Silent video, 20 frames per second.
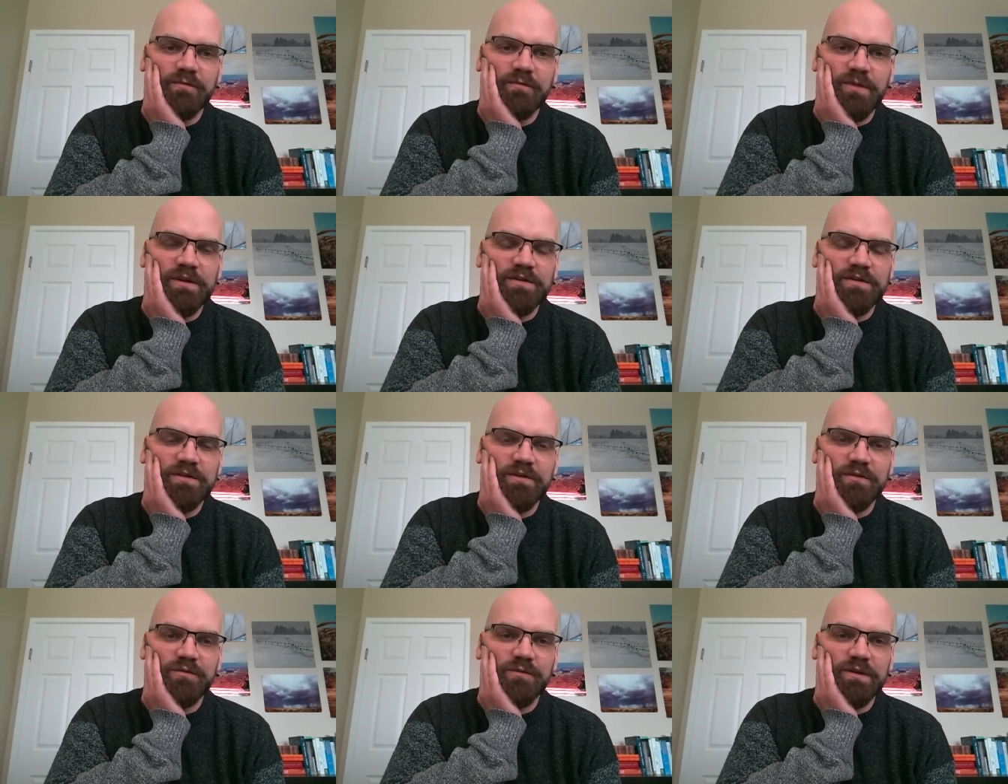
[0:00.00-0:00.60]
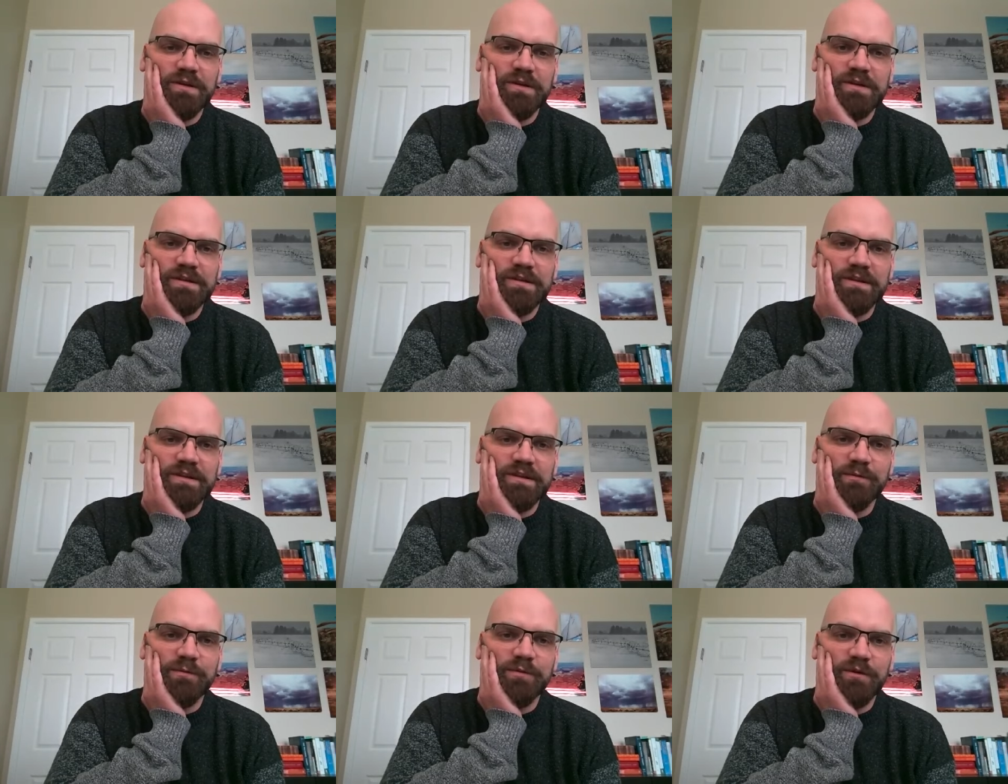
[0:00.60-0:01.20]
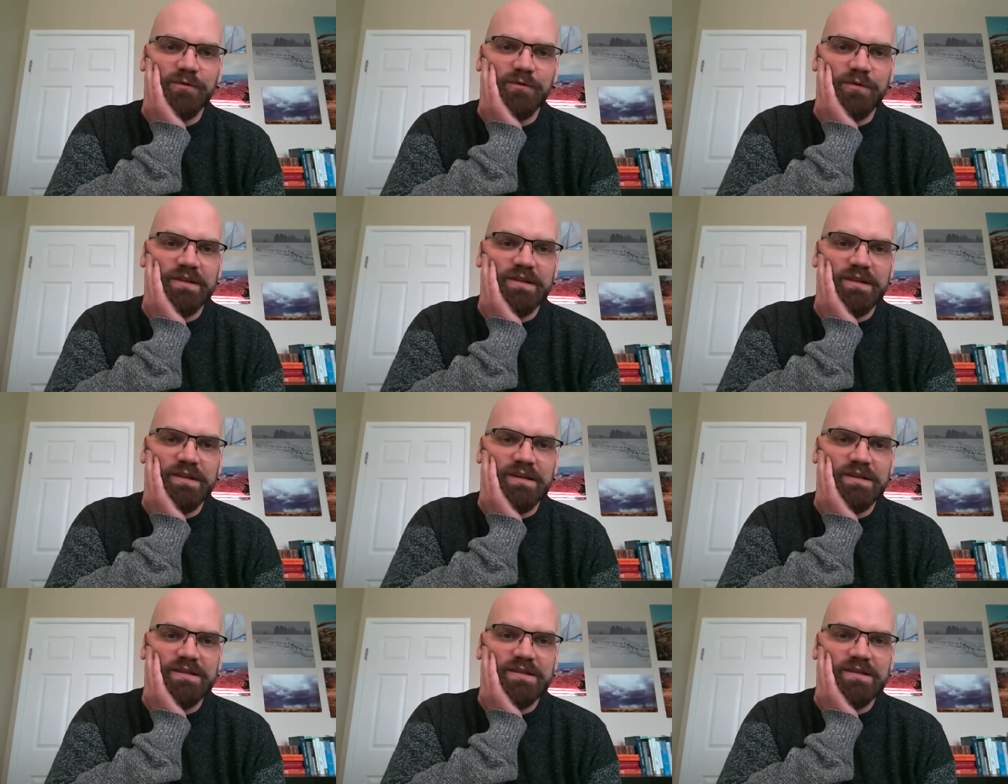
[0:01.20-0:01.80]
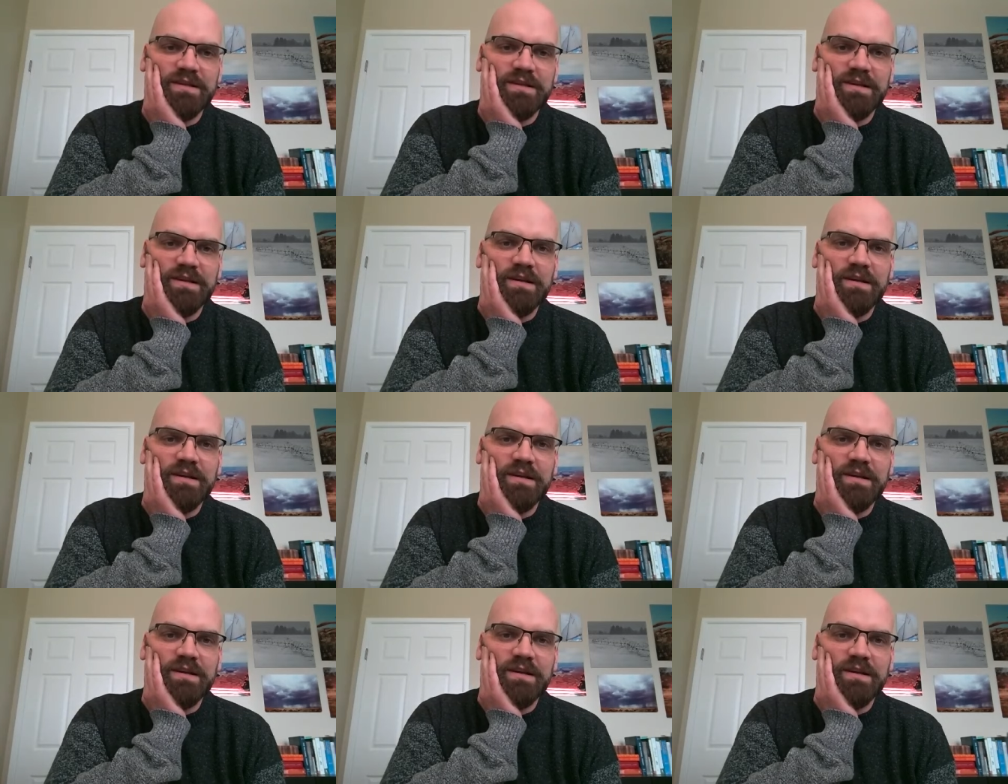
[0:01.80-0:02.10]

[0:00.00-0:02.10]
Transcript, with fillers: Make sure you're really deliberate with this.